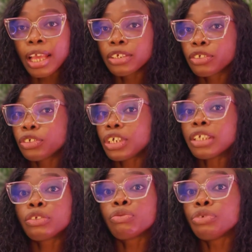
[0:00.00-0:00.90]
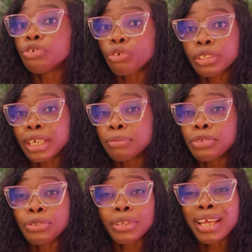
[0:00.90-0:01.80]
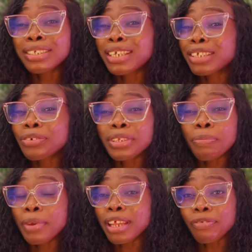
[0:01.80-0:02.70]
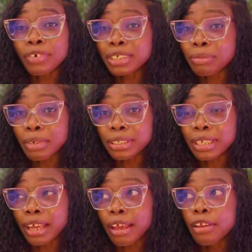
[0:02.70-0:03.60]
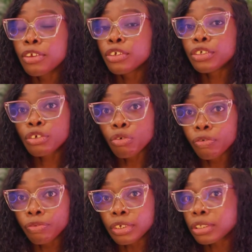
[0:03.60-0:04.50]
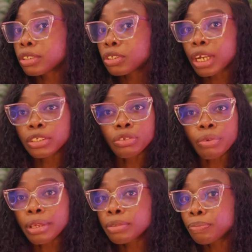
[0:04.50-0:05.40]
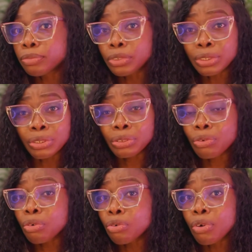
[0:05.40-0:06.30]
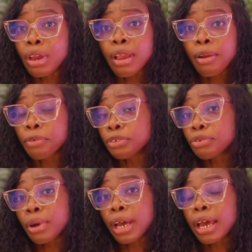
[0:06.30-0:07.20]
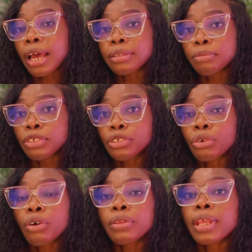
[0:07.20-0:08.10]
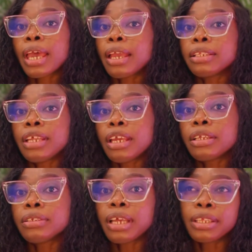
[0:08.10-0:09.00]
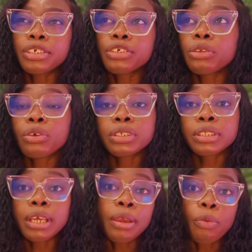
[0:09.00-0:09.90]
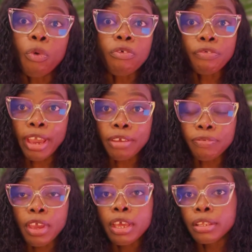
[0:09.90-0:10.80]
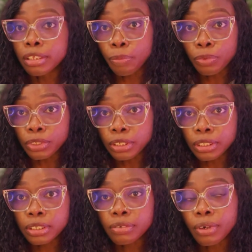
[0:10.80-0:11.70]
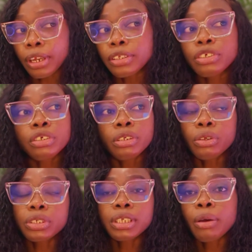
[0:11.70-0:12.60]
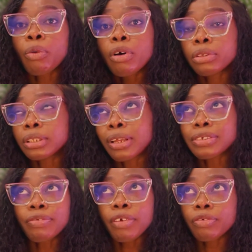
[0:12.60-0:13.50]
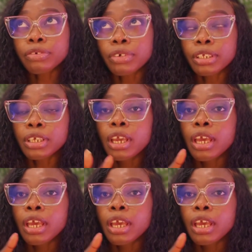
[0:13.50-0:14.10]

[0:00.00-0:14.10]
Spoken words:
so she had to withdraw the admission. And she has already paid her first semester school fees. She has to write to the school, withdrew her admission, and then I think she lost 1,500 deposit, right? She lost 1,500